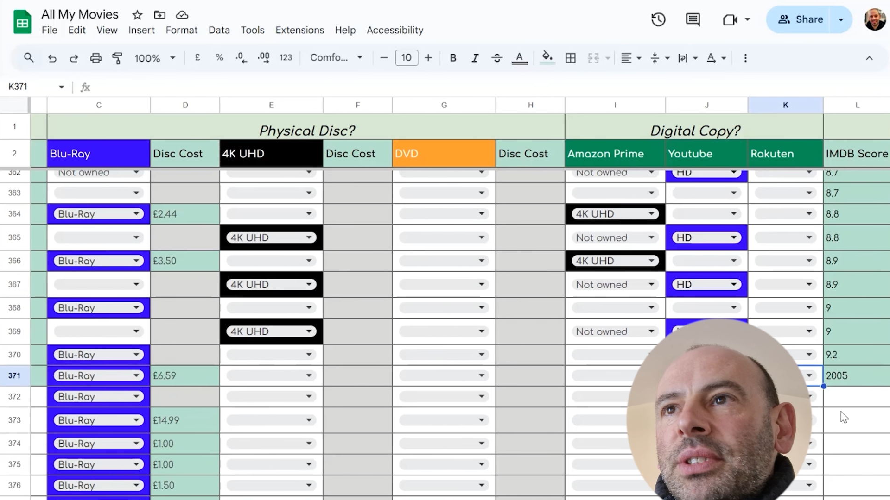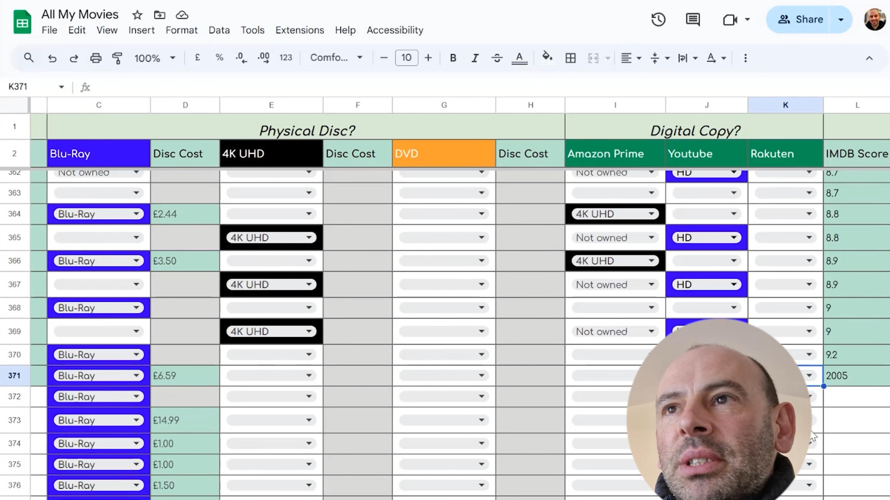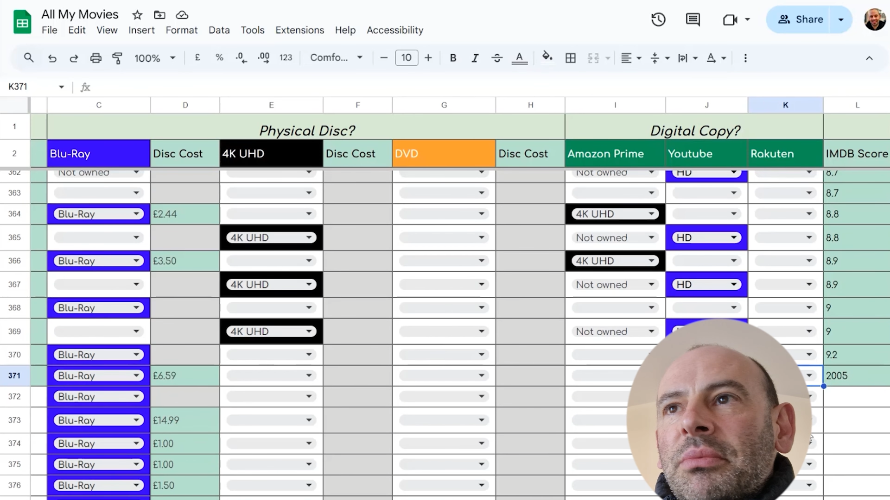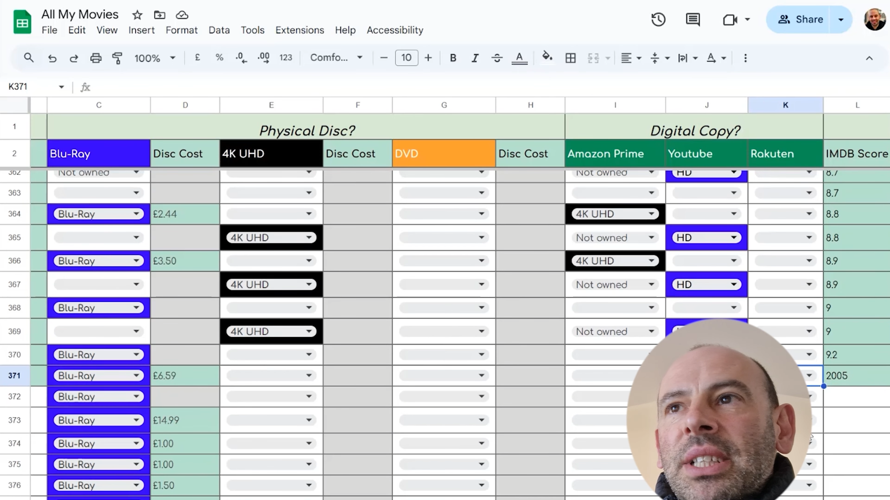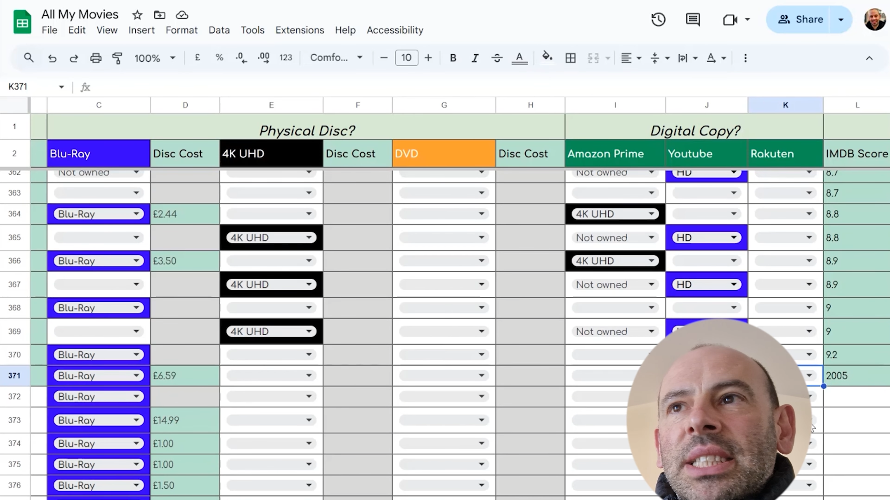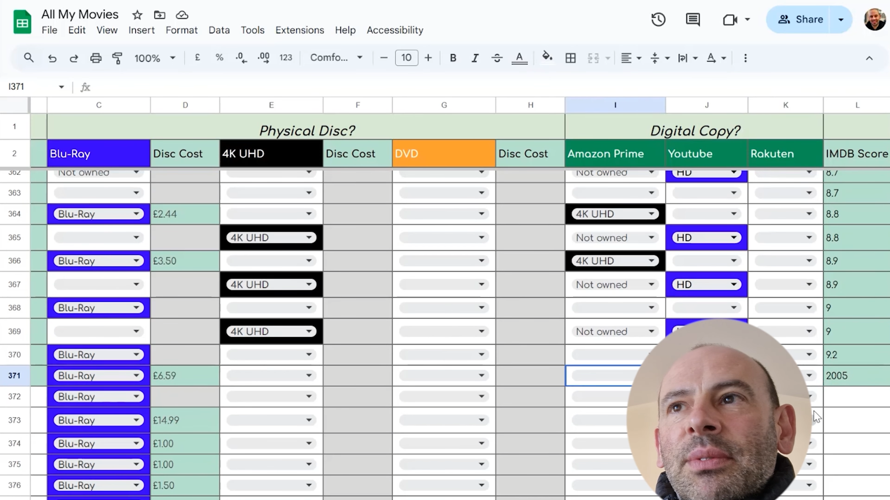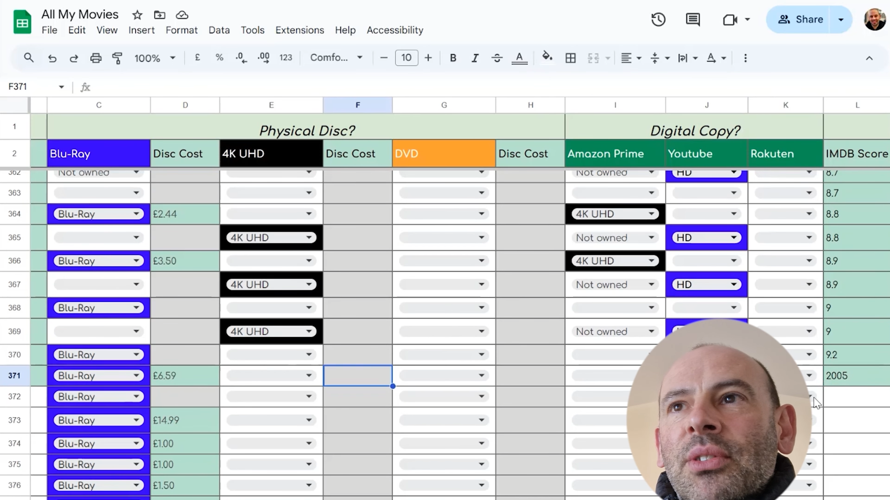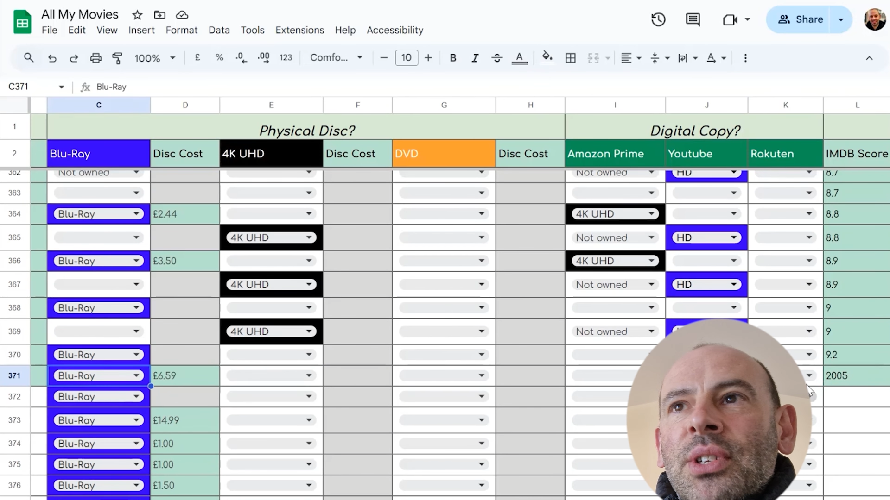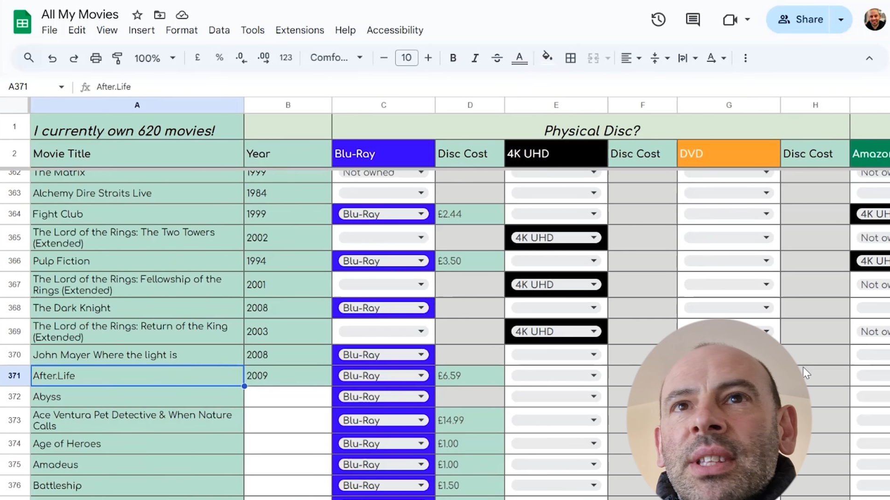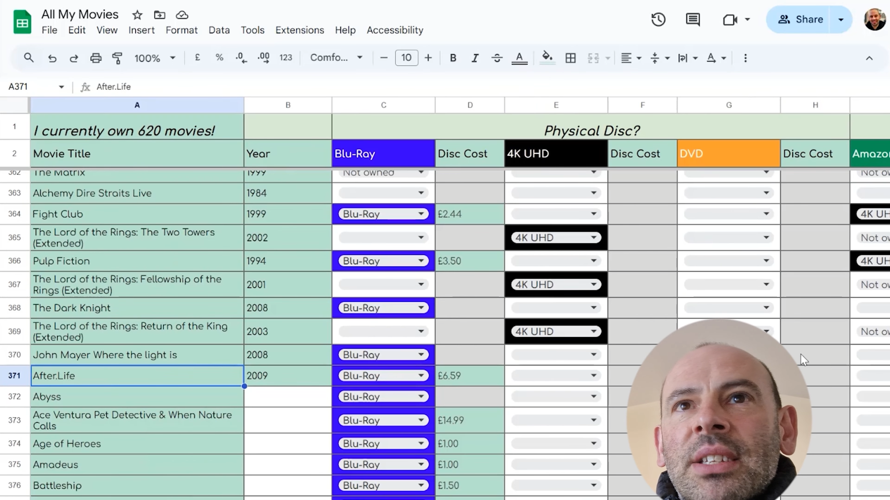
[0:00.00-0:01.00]
some reason, I've
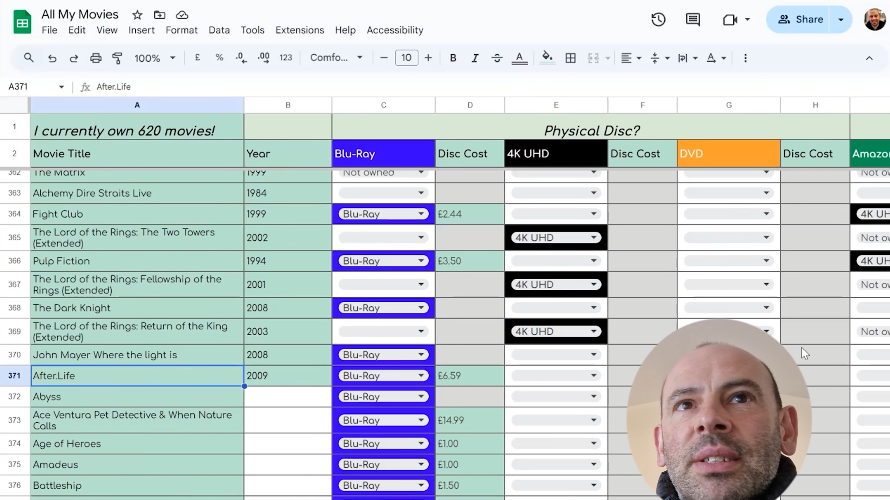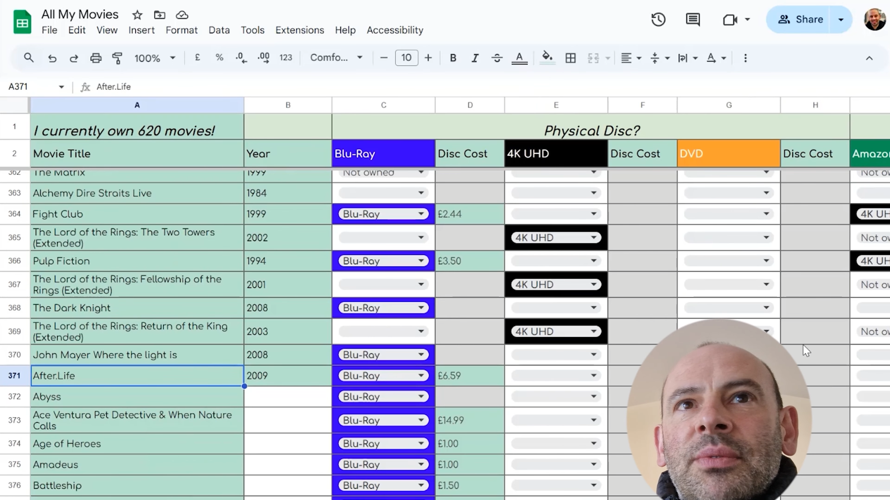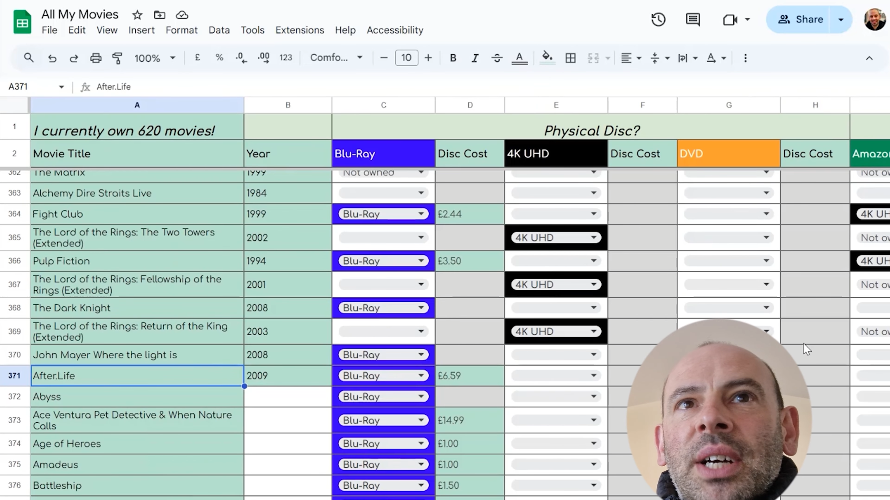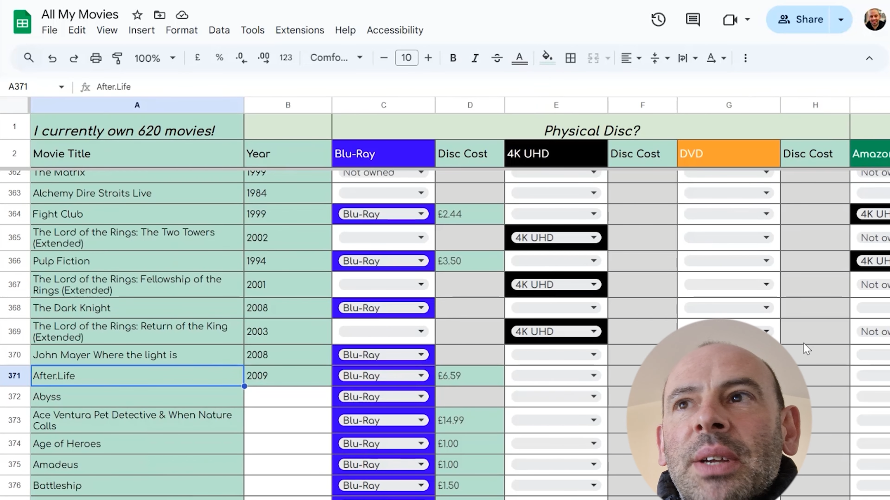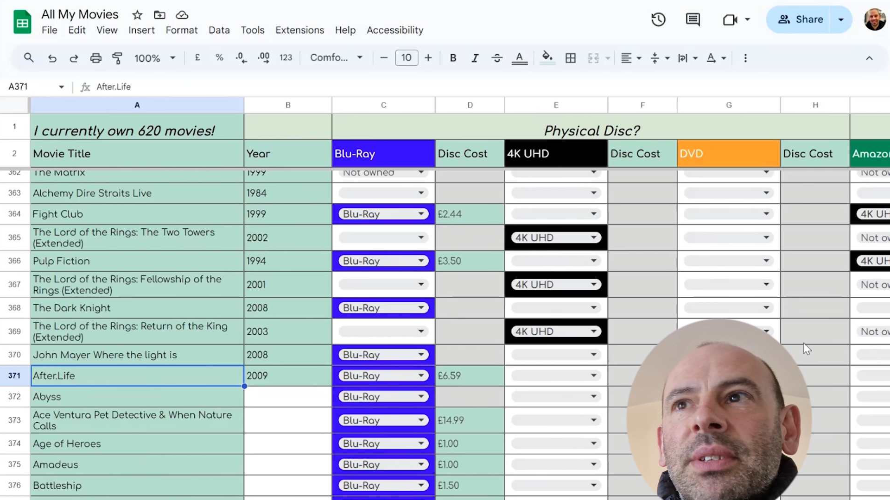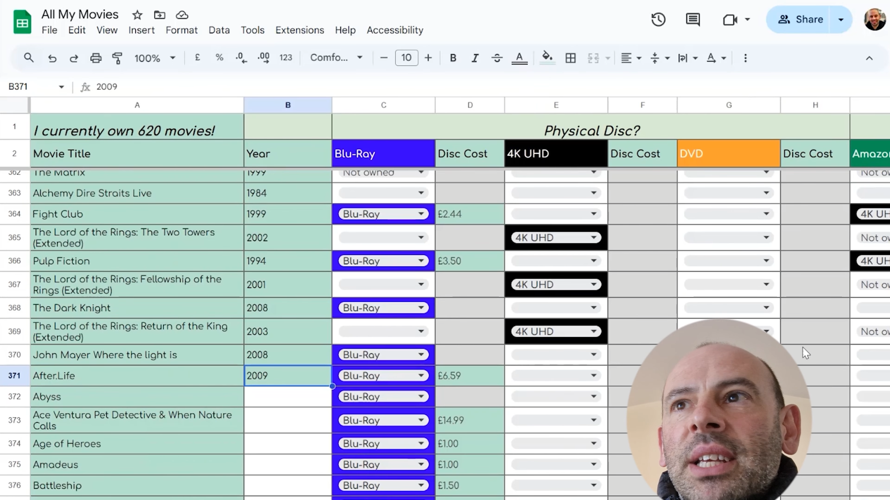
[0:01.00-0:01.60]
got 2005